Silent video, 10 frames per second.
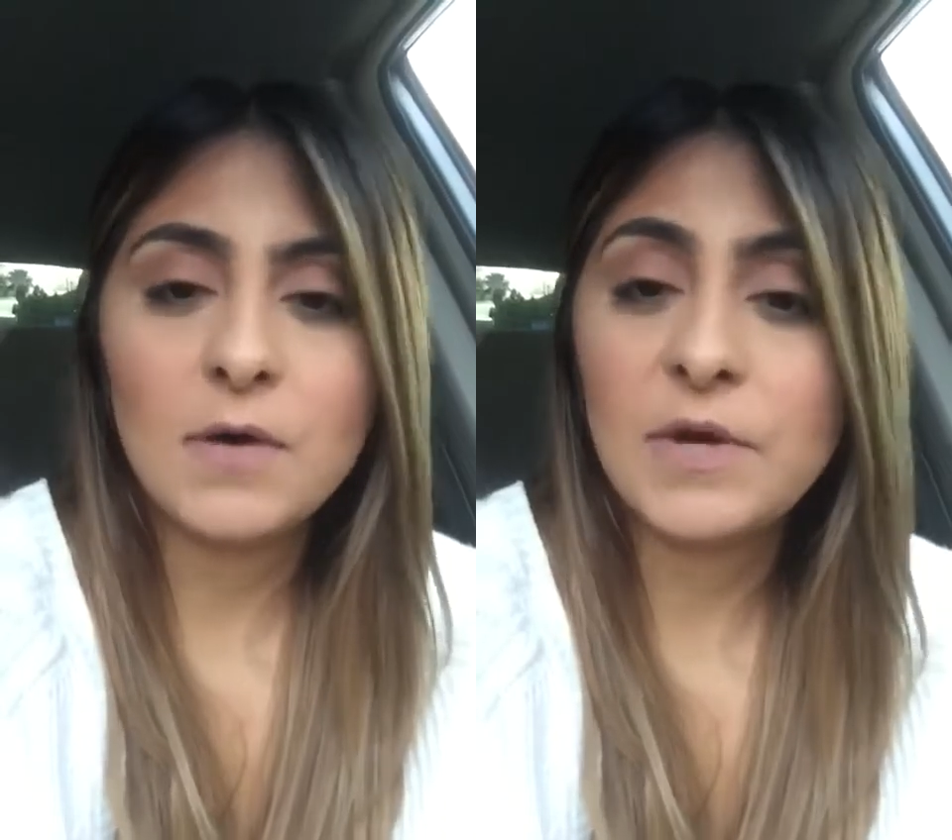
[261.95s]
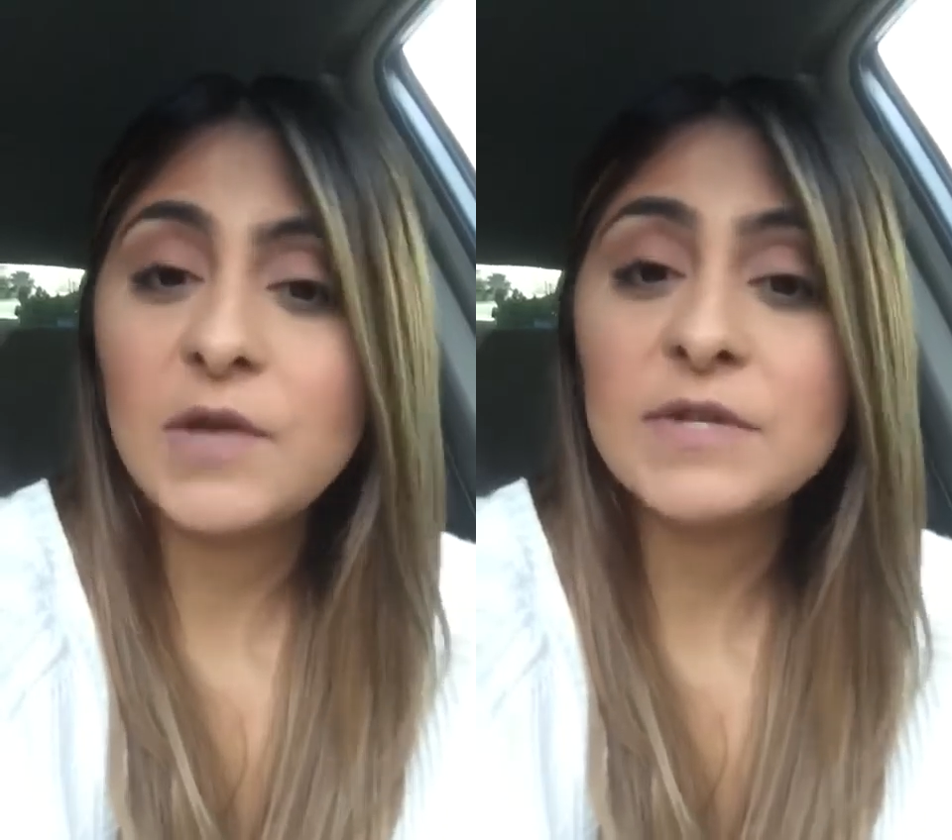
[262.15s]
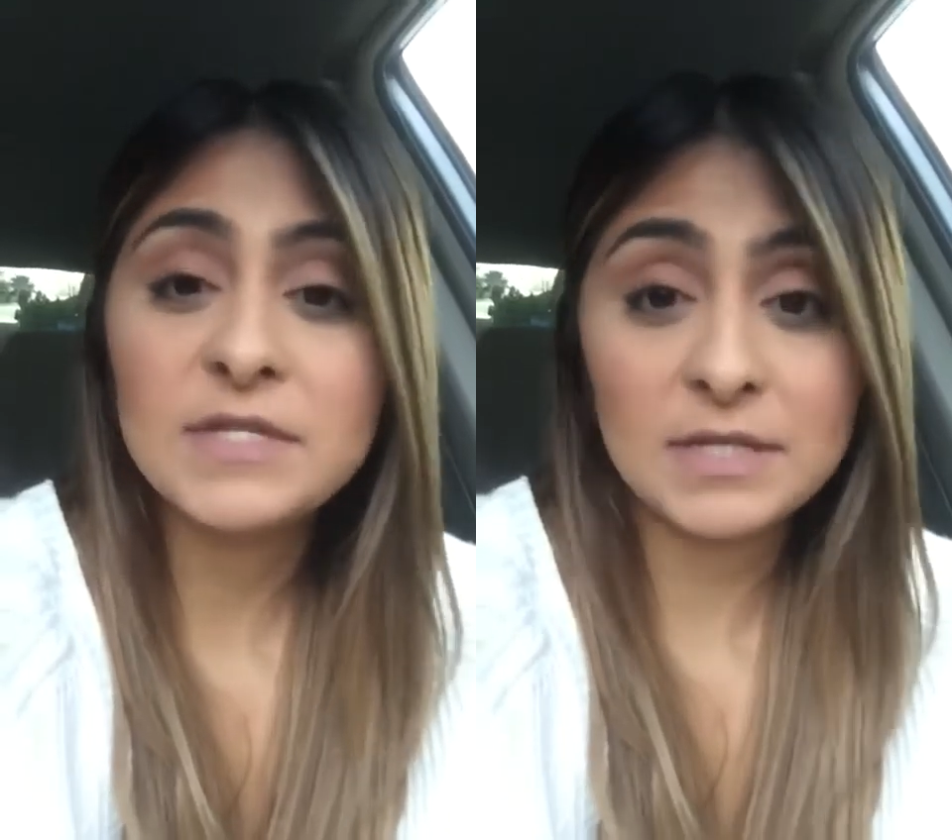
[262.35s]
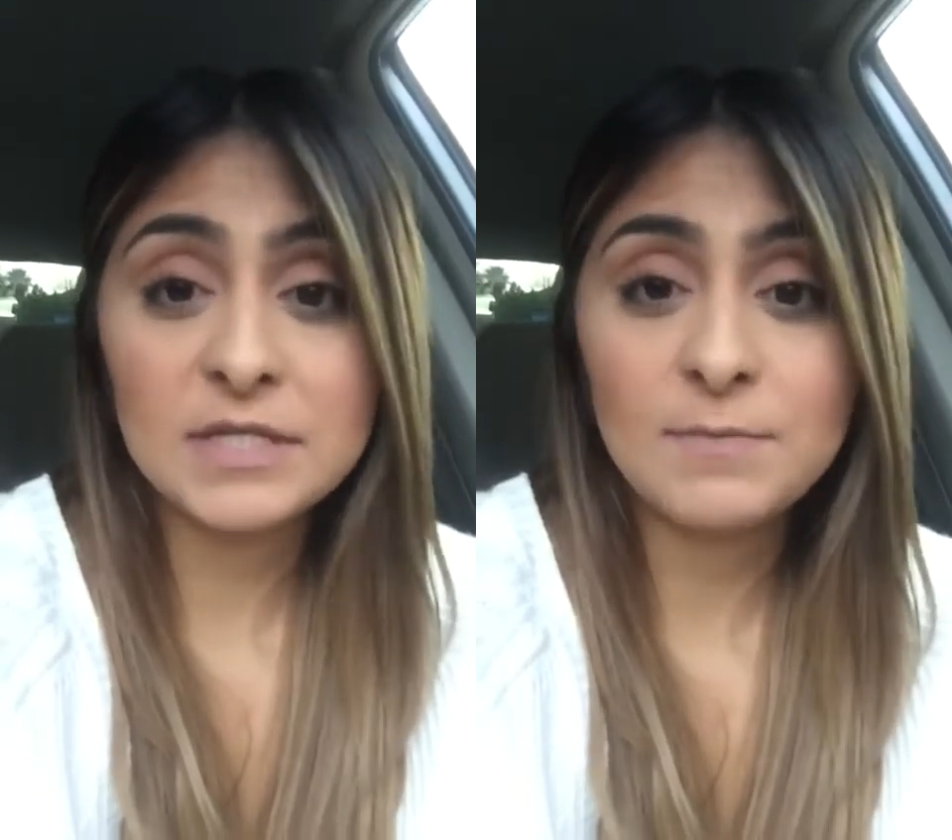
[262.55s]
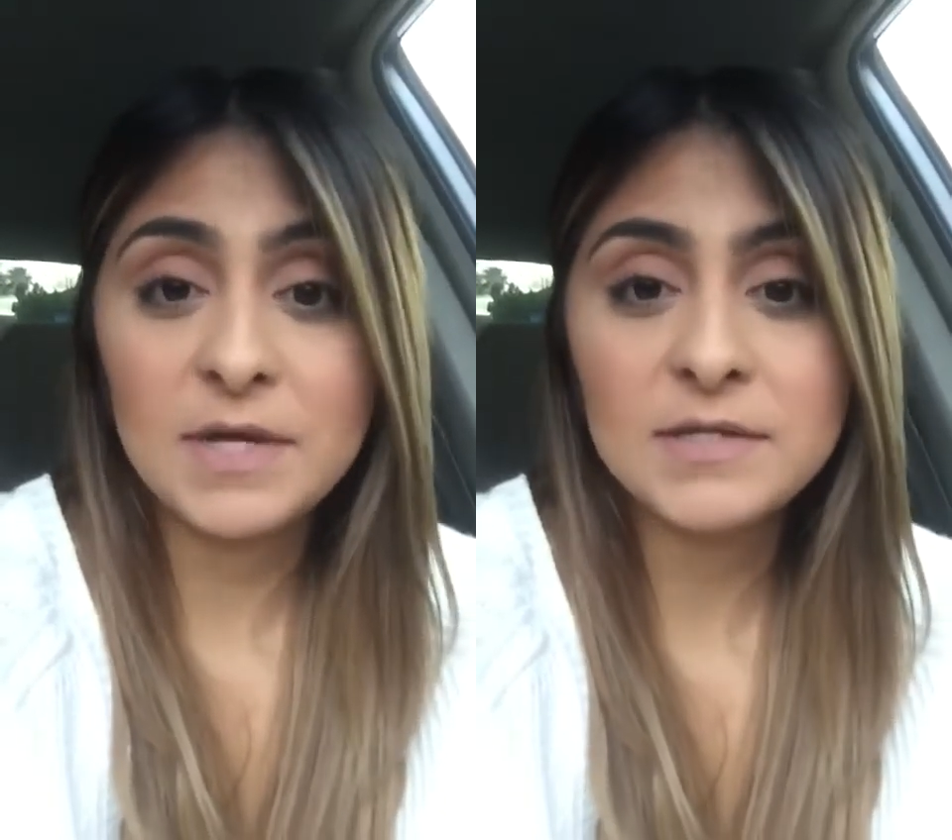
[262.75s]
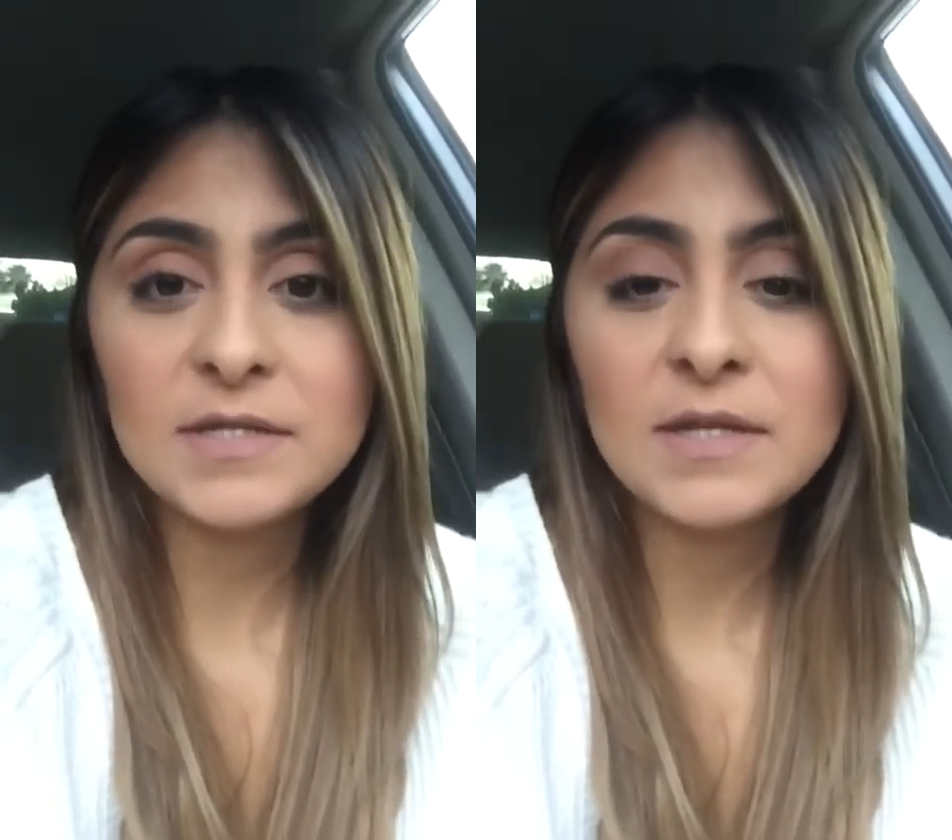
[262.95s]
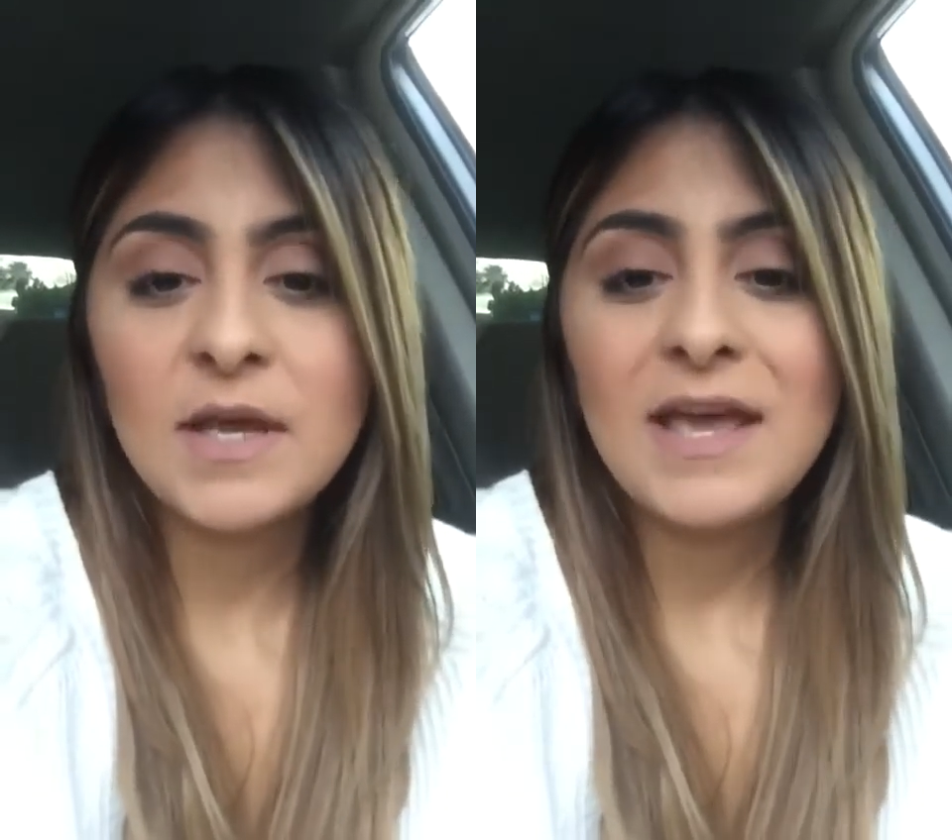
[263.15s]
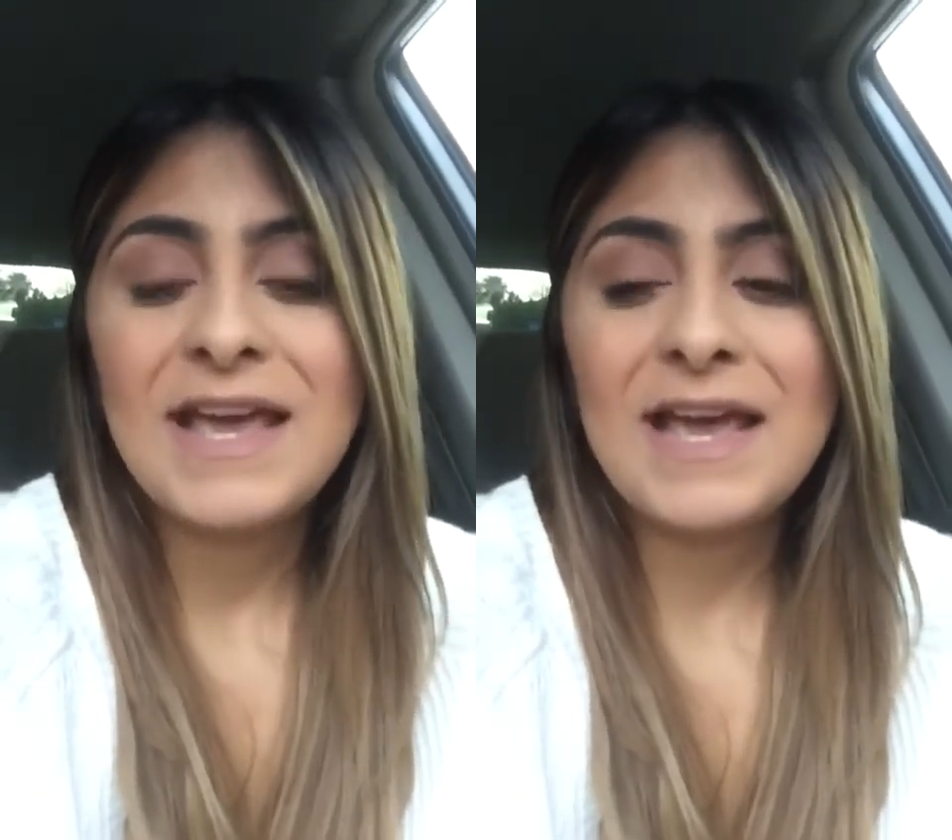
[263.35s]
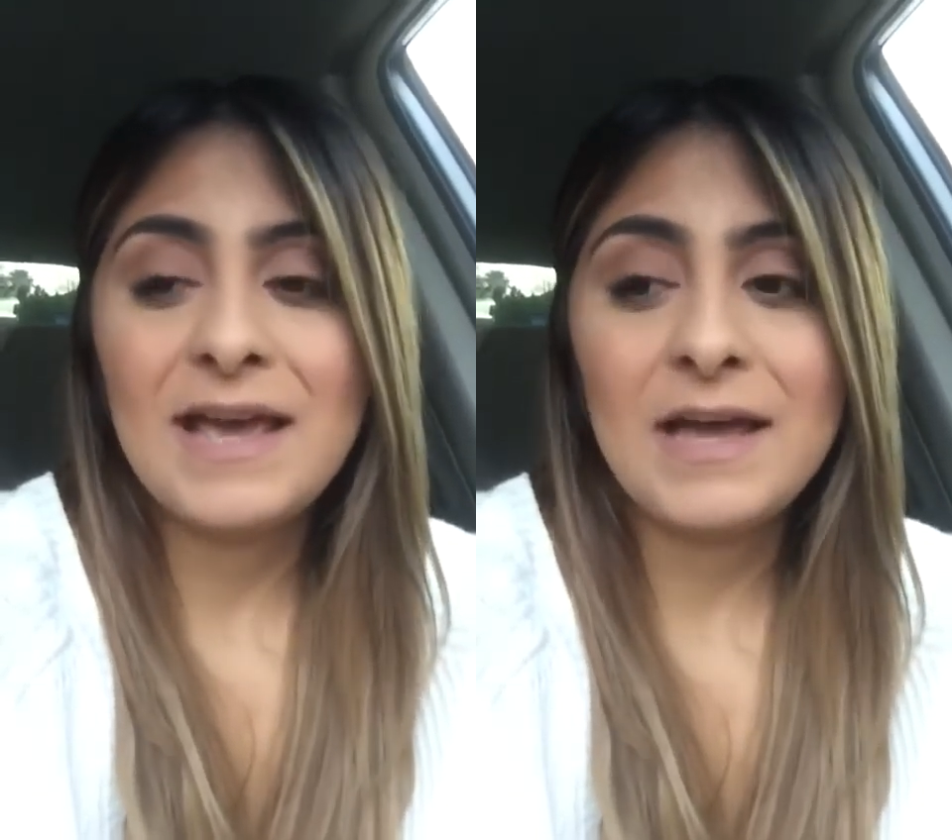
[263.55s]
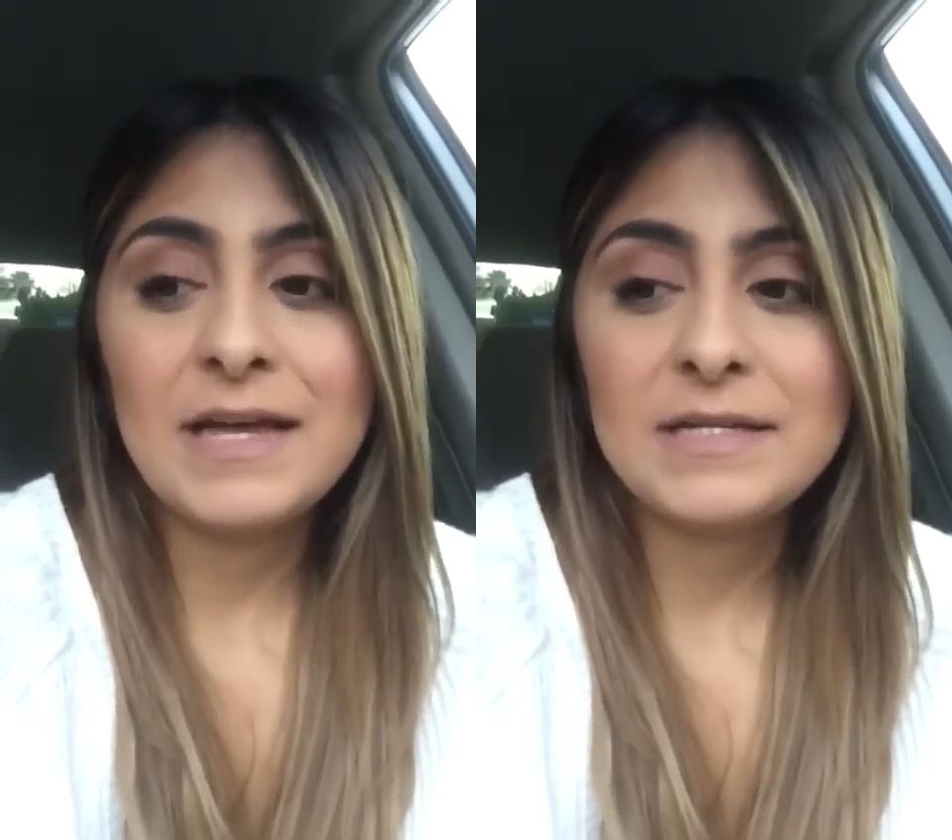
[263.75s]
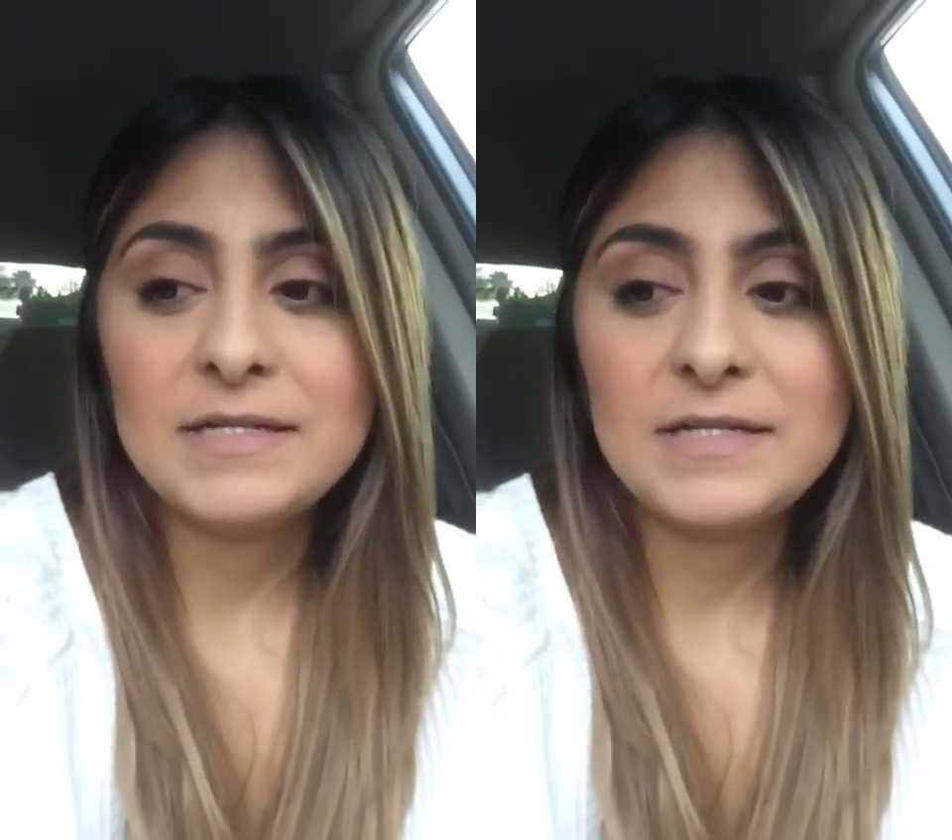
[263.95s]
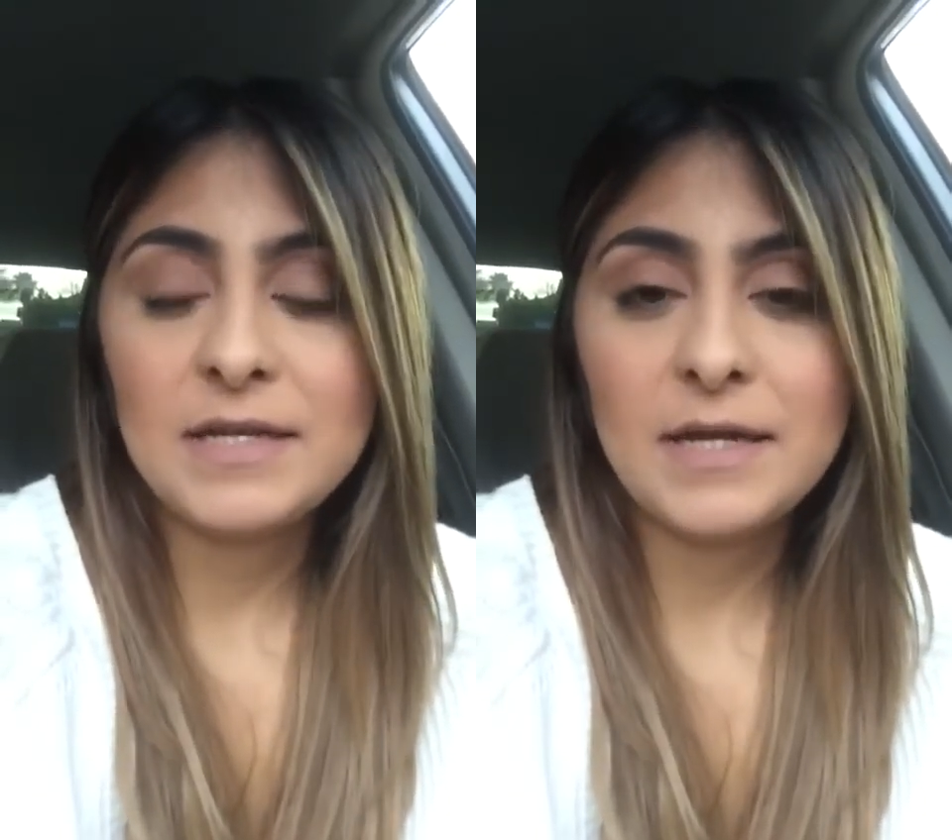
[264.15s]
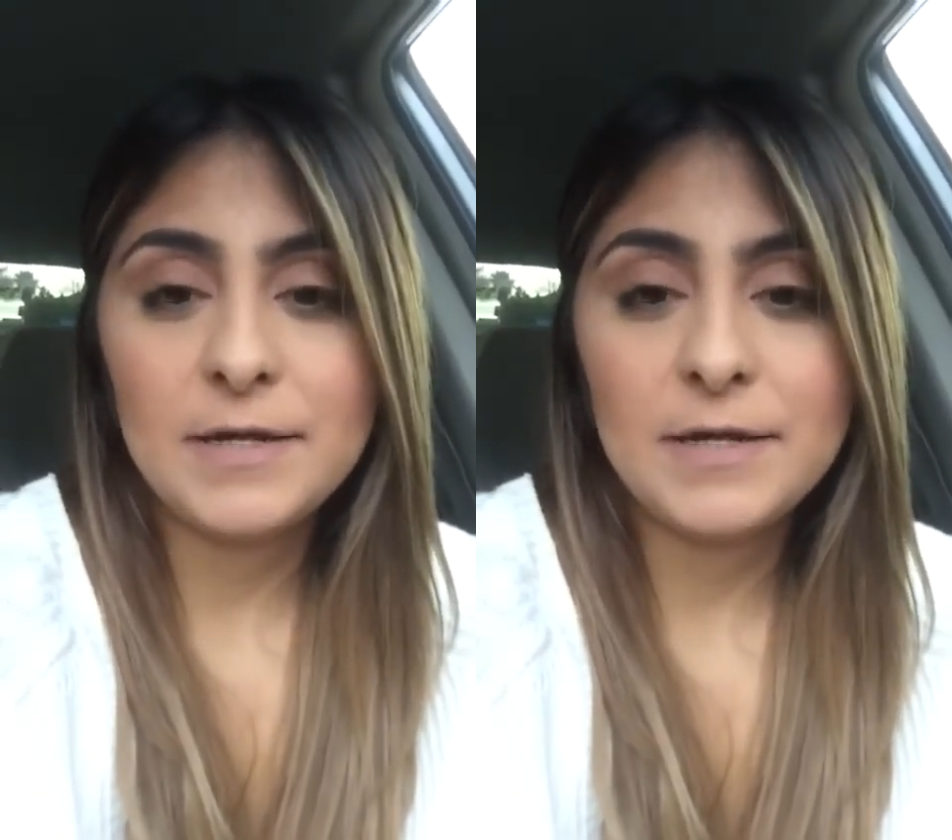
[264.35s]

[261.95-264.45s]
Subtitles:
when he was 6 months, and